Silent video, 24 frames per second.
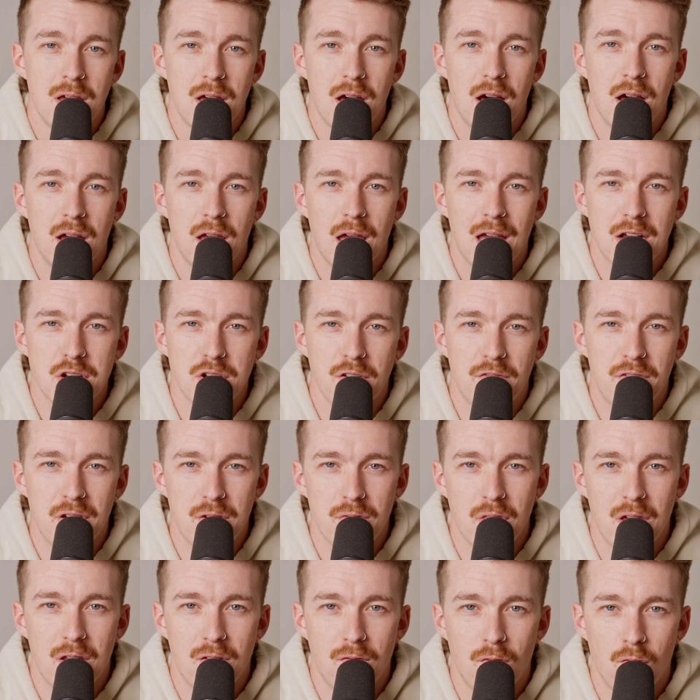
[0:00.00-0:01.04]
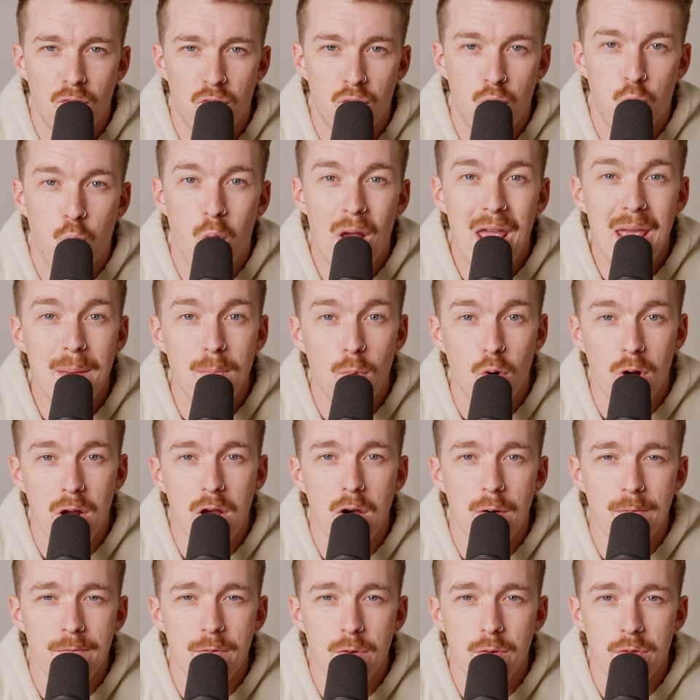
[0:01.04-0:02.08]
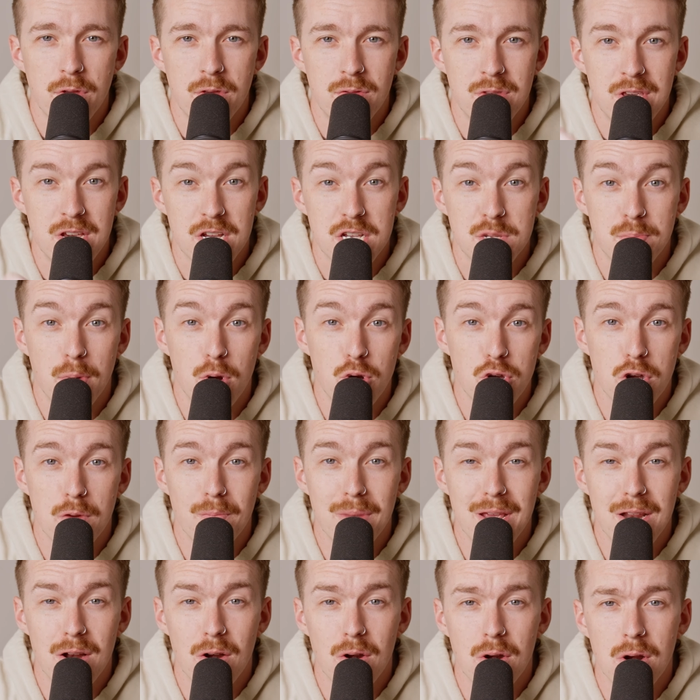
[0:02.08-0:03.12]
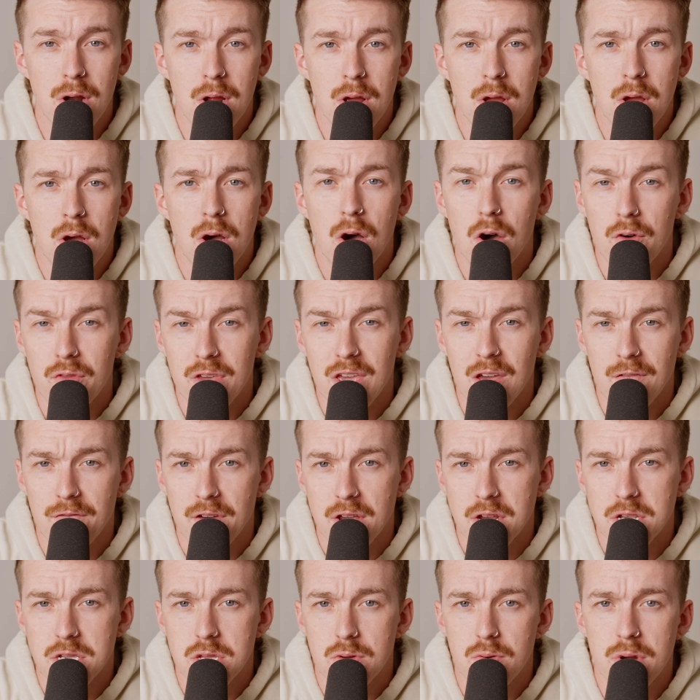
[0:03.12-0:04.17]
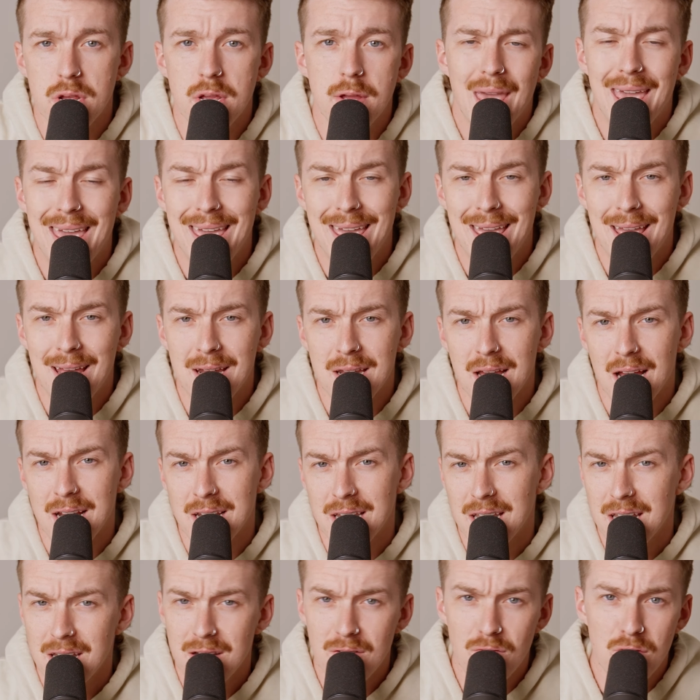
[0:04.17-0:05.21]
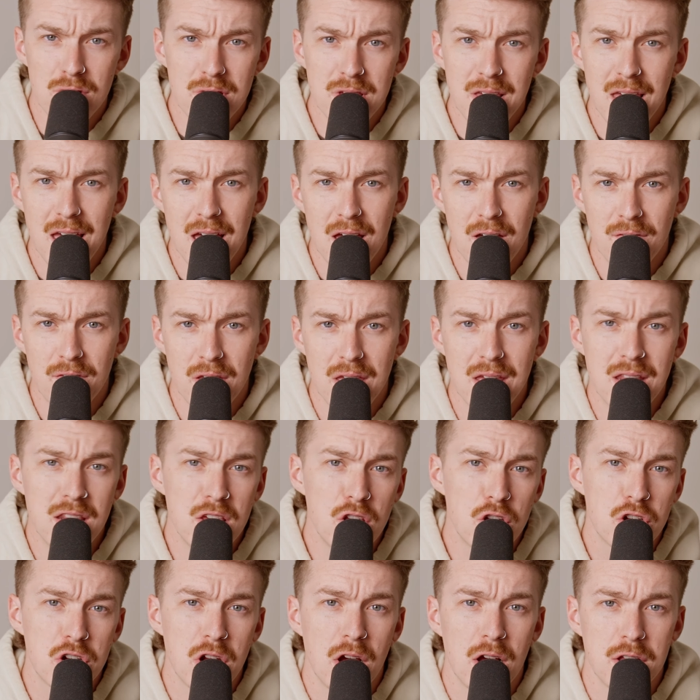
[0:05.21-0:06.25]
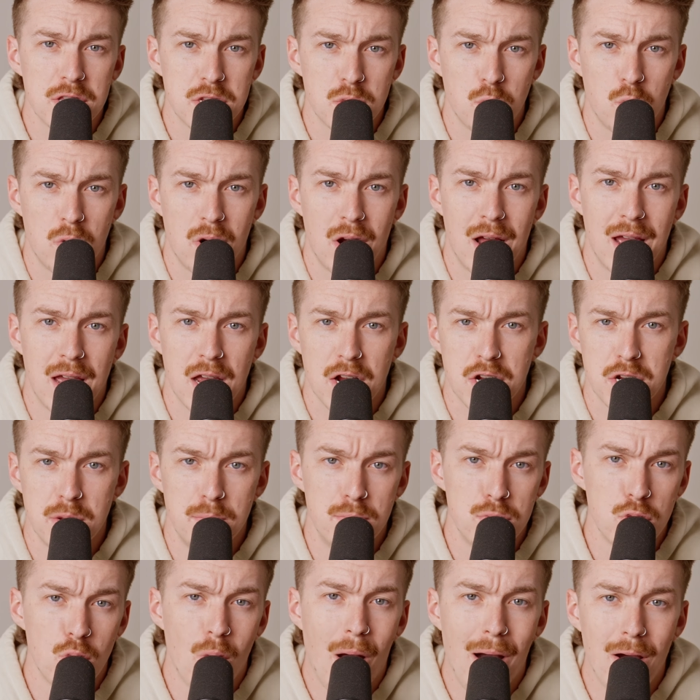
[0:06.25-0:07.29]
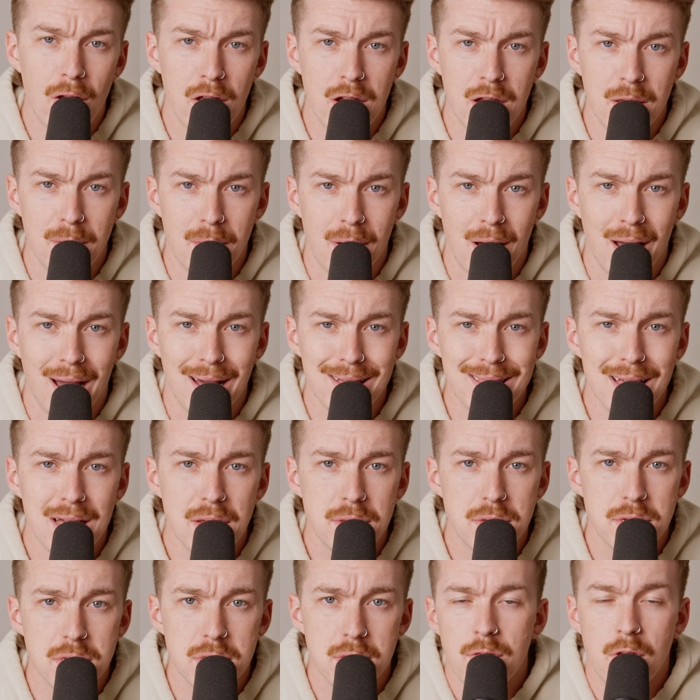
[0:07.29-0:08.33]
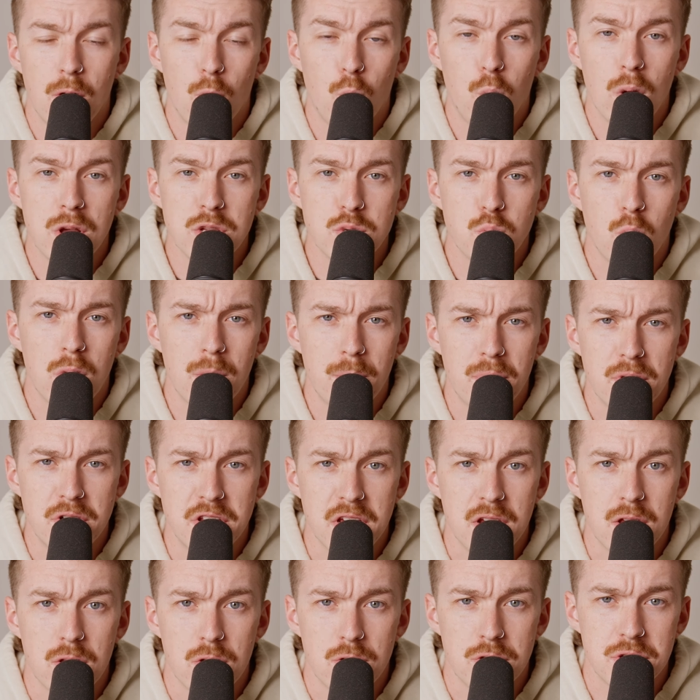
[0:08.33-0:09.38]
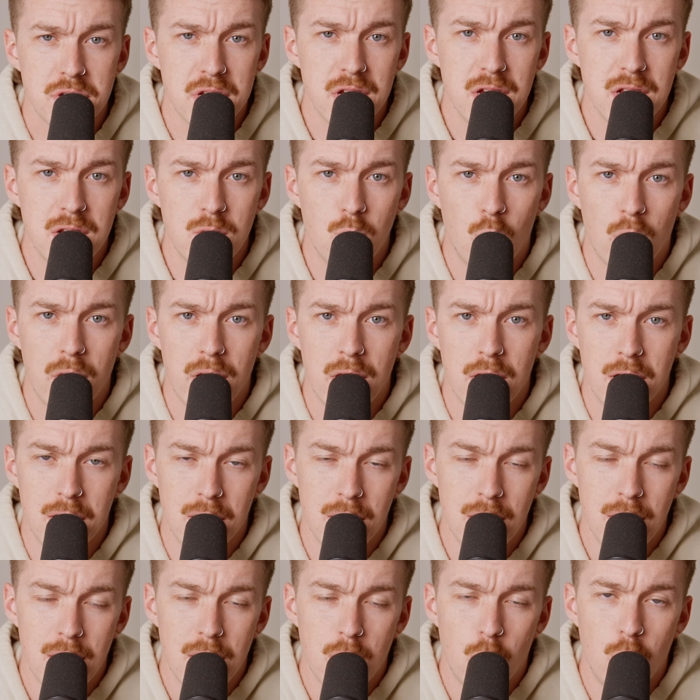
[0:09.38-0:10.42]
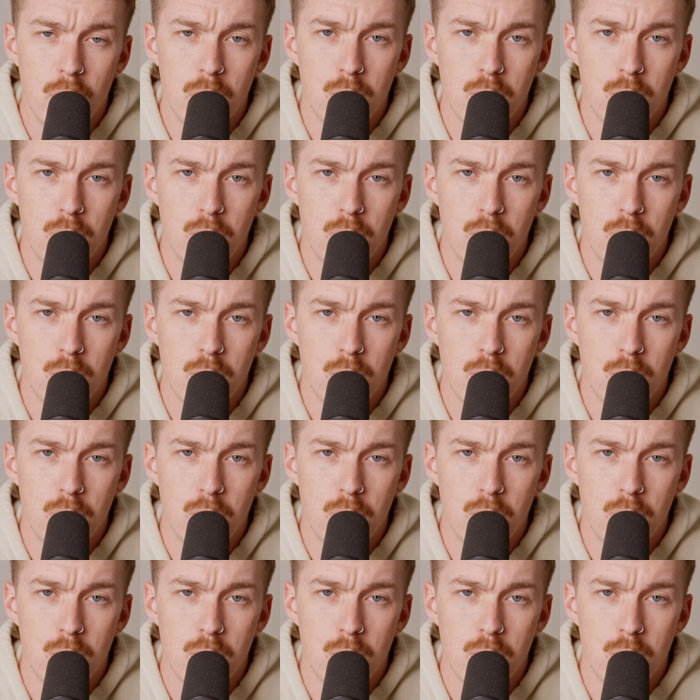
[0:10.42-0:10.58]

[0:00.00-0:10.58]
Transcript: I actually found that way more helpful than the exposure meter on the Fx3, and I didn't really have any shots where I actually blew out any of my highlights. There was one particular scene where we